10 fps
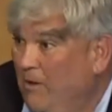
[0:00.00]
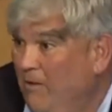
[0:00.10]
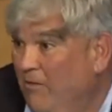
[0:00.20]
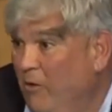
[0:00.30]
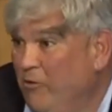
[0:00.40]

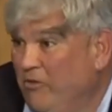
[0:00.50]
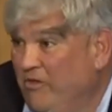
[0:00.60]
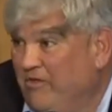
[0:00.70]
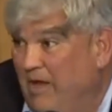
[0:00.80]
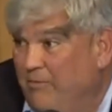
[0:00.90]
those are
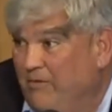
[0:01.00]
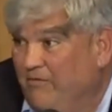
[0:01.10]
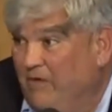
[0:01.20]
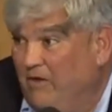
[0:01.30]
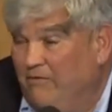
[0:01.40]
the types
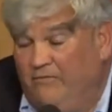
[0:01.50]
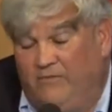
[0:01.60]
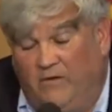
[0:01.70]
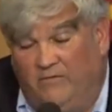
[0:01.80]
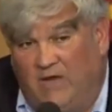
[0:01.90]

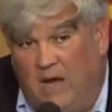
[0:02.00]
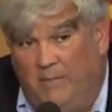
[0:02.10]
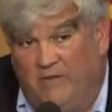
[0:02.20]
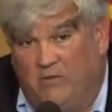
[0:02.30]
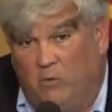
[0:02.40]
of
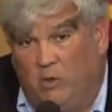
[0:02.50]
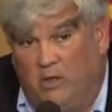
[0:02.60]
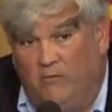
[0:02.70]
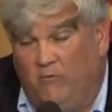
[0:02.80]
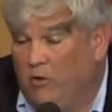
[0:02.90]
comments that we're
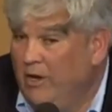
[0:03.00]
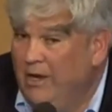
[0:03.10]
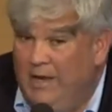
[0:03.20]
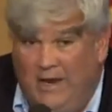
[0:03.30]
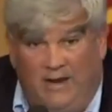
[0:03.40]
looking for.
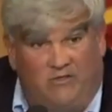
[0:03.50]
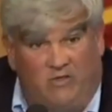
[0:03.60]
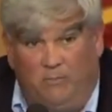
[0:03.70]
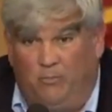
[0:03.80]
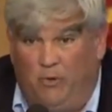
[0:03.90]
And at
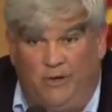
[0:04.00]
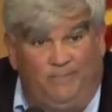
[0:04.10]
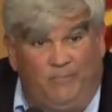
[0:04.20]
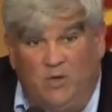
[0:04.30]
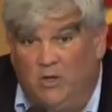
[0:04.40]
some point,
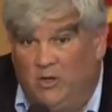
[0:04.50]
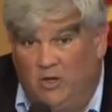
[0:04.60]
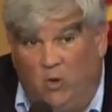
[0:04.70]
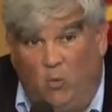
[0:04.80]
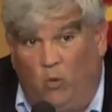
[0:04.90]

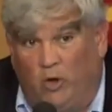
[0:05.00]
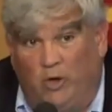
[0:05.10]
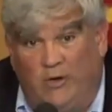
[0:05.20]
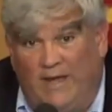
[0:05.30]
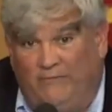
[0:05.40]
we're
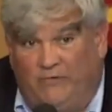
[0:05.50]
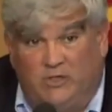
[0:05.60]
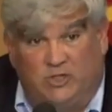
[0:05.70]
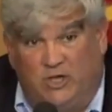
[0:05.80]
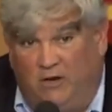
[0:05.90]
going to have
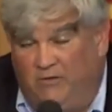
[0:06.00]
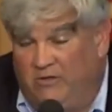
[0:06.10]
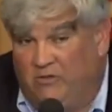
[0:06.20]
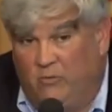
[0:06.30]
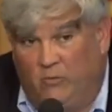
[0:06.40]
to share
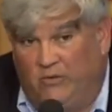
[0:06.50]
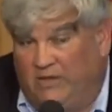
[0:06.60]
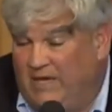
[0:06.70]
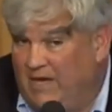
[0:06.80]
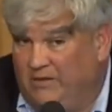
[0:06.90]
this with the
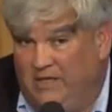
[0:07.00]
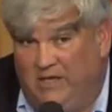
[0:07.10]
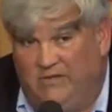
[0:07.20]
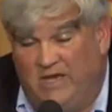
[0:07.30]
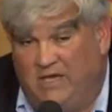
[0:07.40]
county
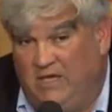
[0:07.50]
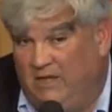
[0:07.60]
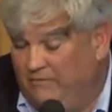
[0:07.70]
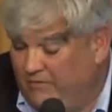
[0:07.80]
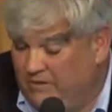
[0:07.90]

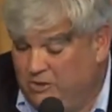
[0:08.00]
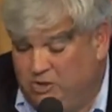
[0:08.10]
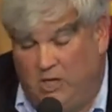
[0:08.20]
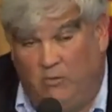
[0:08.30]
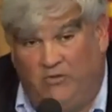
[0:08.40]
executive and
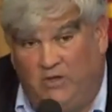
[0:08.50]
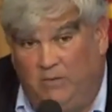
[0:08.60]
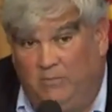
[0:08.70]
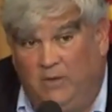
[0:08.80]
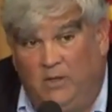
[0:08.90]
share with
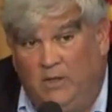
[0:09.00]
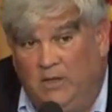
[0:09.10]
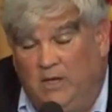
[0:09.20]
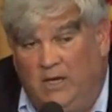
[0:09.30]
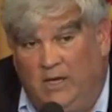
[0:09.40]
him
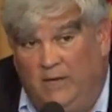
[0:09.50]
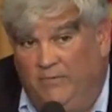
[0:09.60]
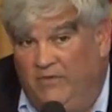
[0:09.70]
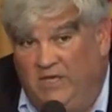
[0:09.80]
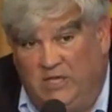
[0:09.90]

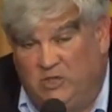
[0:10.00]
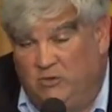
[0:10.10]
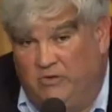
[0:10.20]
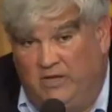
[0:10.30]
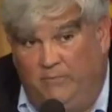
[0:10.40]
the
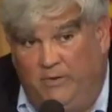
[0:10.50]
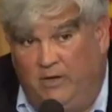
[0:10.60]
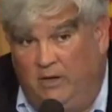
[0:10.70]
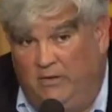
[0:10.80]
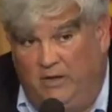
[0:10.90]
issues that
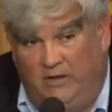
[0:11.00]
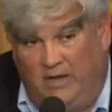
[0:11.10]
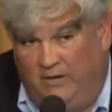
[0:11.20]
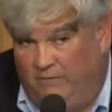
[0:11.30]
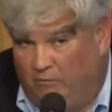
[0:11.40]

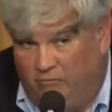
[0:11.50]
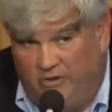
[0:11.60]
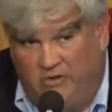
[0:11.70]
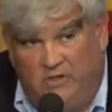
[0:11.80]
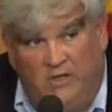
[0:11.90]
have
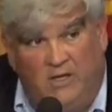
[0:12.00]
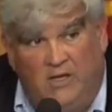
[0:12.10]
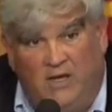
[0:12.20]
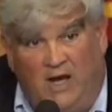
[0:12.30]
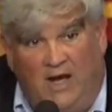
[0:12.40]
arisen.
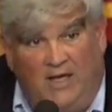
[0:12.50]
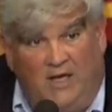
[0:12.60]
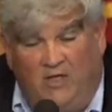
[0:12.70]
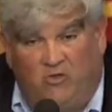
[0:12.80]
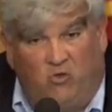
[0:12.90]
I
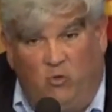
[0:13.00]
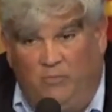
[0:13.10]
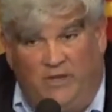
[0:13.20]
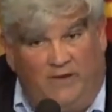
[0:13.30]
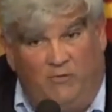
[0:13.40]
assume
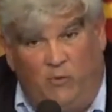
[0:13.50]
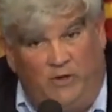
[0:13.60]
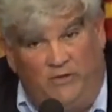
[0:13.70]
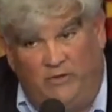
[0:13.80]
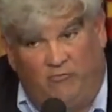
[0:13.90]
that everyone
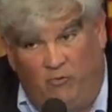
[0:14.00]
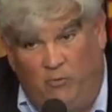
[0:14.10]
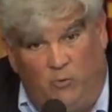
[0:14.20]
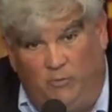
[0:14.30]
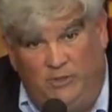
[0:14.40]
in this
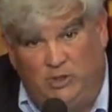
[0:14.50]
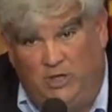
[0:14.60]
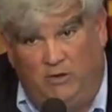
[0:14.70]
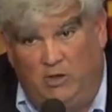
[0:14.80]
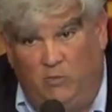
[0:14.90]
room will be
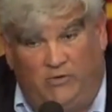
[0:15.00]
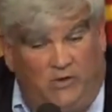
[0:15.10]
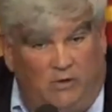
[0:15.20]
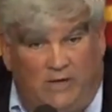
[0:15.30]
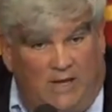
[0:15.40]
sharing with
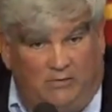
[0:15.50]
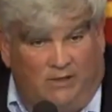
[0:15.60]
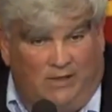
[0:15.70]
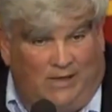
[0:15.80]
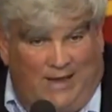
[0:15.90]
their
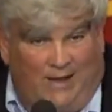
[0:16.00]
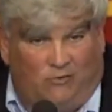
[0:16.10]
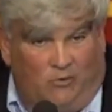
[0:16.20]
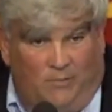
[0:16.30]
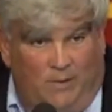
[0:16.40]
county
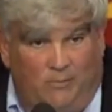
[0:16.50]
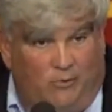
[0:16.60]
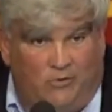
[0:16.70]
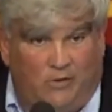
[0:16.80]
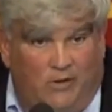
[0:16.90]
council
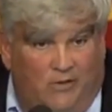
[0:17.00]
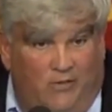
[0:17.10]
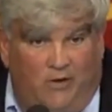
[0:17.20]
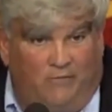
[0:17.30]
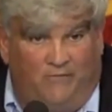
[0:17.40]
members
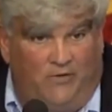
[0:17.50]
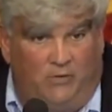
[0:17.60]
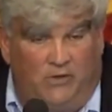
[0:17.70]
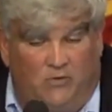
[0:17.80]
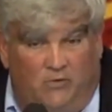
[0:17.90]
their
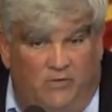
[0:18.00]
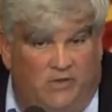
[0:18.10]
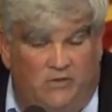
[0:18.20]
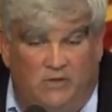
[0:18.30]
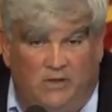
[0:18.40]
feelings on
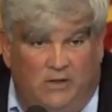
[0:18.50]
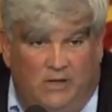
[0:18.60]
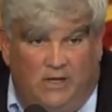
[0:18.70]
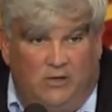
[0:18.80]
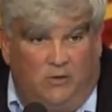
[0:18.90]
this,
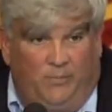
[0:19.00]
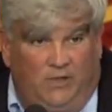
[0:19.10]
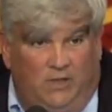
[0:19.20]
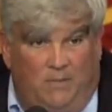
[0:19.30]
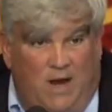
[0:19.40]
and it'll be
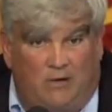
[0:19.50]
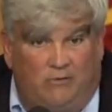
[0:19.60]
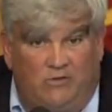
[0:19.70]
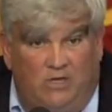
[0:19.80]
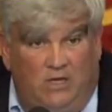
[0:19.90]

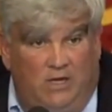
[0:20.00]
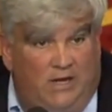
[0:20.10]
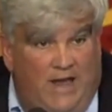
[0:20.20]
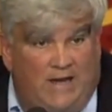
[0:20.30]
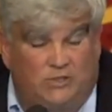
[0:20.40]
democracy
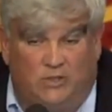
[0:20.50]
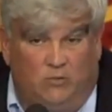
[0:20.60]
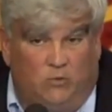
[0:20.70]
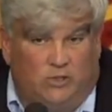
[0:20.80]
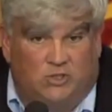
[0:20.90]
in
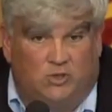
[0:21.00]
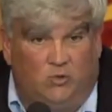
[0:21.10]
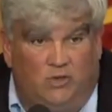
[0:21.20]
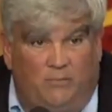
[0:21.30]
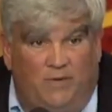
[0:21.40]
action. We're just
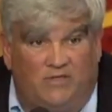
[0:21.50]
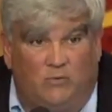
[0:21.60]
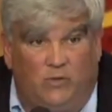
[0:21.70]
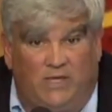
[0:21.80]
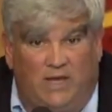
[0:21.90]
doing the best
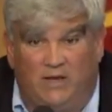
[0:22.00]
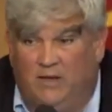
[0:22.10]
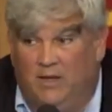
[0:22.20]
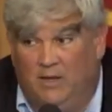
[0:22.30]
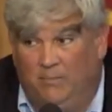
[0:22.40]
that we can,
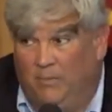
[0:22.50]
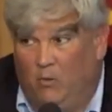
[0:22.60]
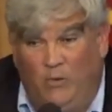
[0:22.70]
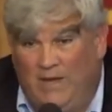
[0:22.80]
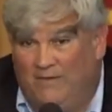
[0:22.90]

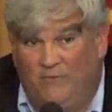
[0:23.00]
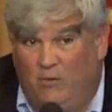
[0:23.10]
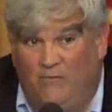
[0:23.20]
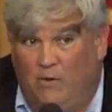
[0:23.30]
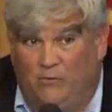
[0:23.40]
but we have
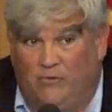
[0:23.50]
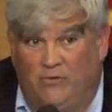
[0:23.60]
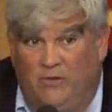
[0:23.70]
no votes.